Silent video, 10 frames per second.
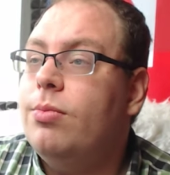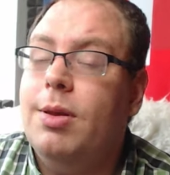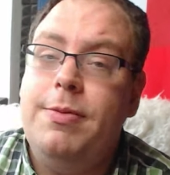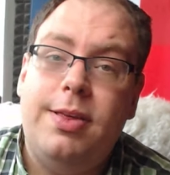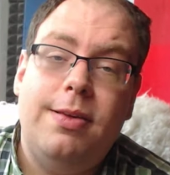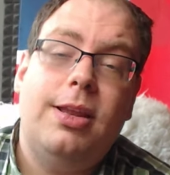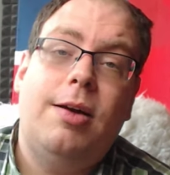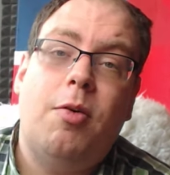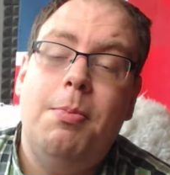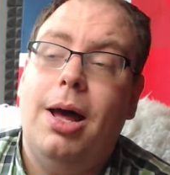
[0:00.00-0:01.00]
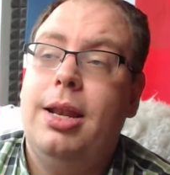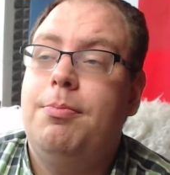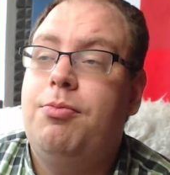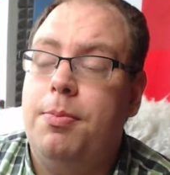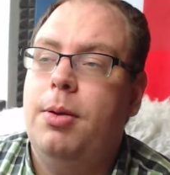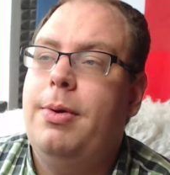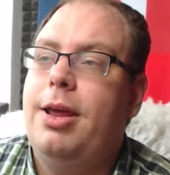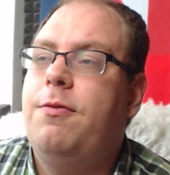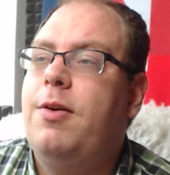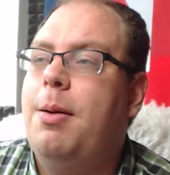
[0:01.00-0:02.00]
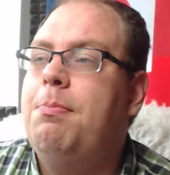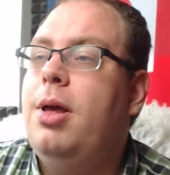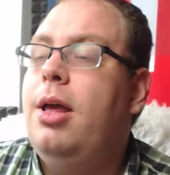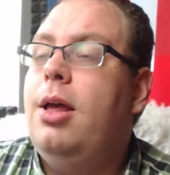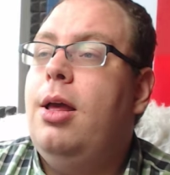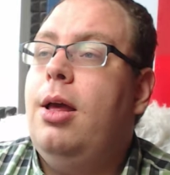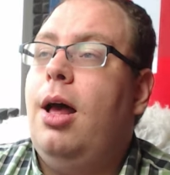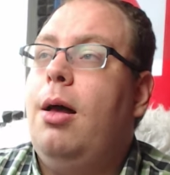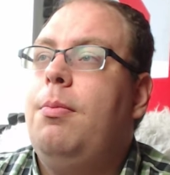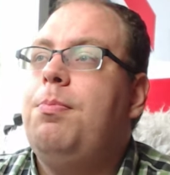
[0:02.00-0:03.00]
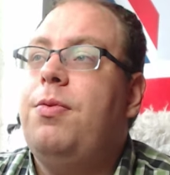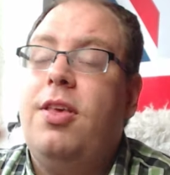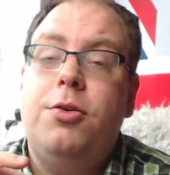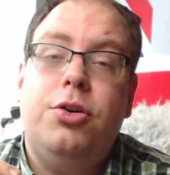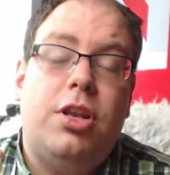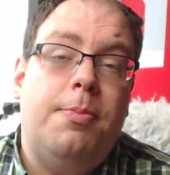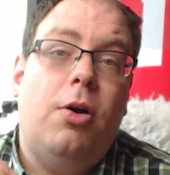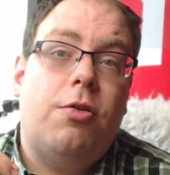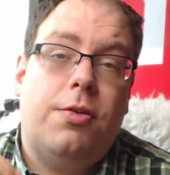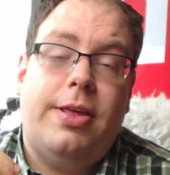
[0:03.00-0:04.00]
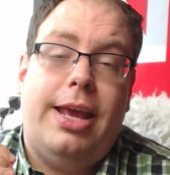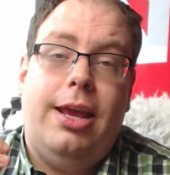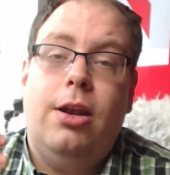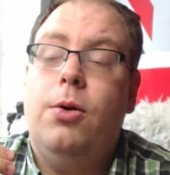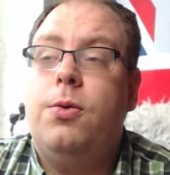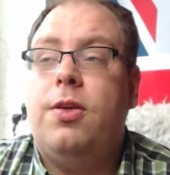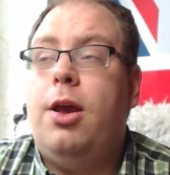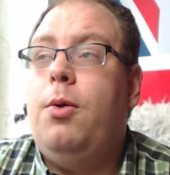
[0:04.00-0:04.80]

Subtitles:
This is another problem with... social democracy, and also